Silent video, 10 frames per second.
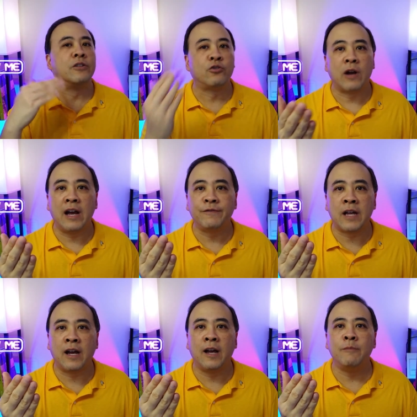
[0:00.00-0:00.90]
The drive
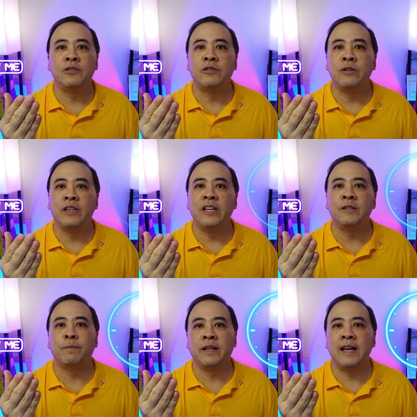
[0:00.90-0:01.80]
times to
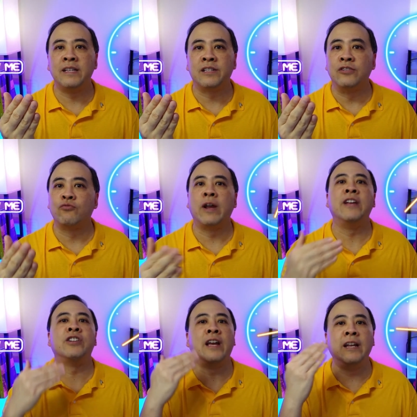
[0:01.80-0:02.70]
these places
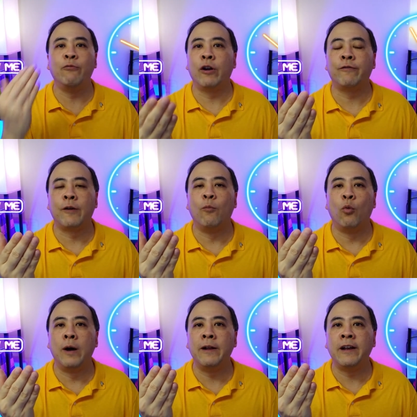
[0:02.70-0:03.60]
range anywhere from
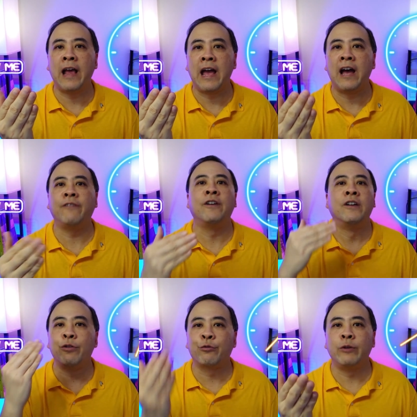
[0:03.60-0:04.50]
1.5
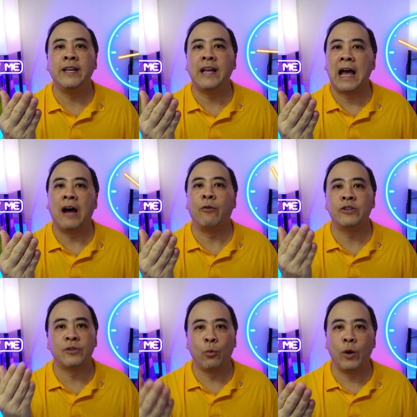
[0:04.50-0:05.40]
to 3
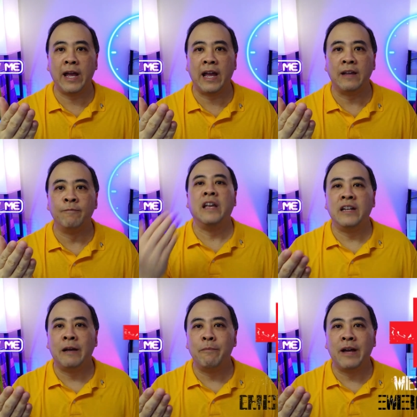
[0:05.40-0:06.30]
hours away.
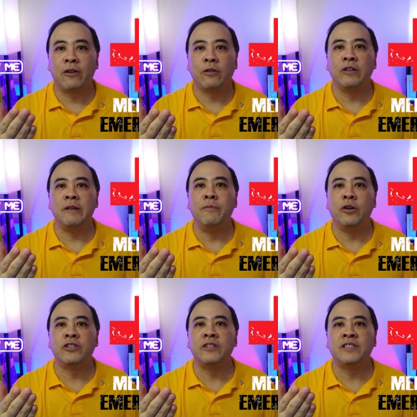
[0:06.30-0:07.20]
In a medical
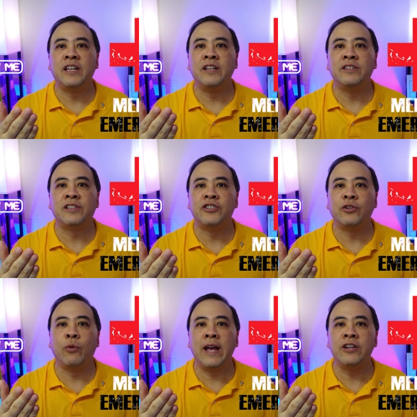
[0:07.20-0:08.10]
emergency
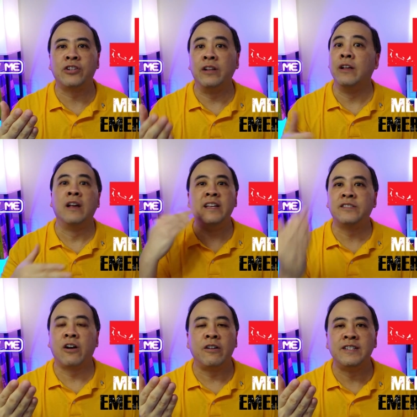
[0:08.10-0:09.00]
situation,
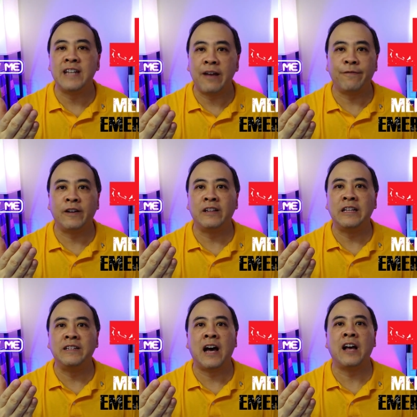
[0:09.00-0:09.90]
these are
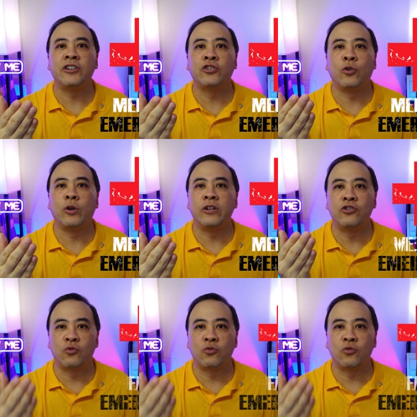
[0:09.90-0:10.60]
definitely not short